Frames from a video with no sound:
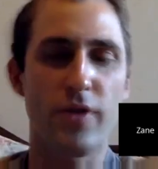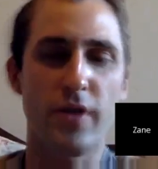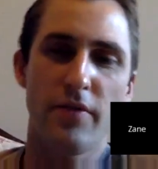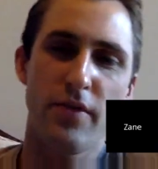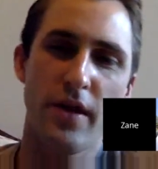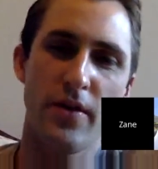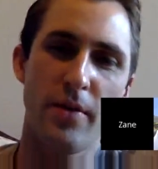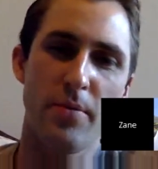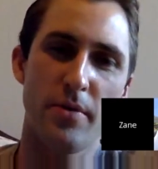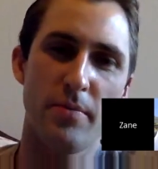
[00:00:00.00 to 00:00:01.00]
I forgot what I
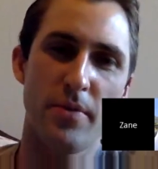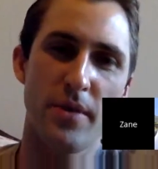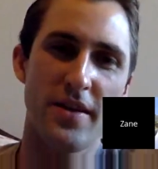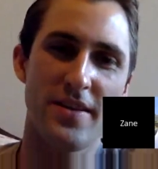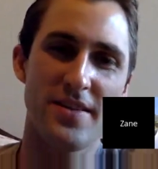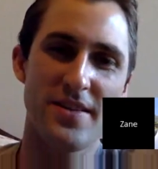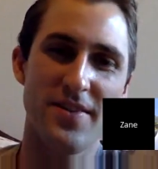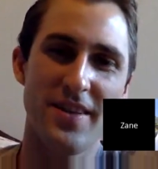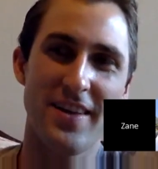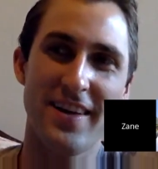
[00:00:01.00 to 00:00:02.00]
put. But
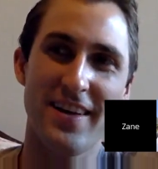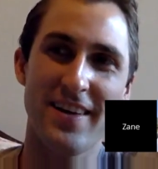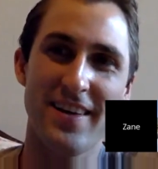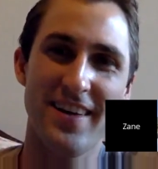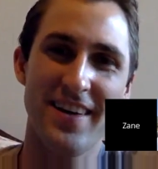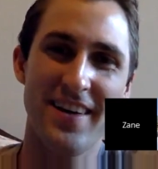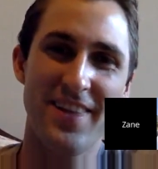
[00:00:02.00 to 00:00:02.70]
something like he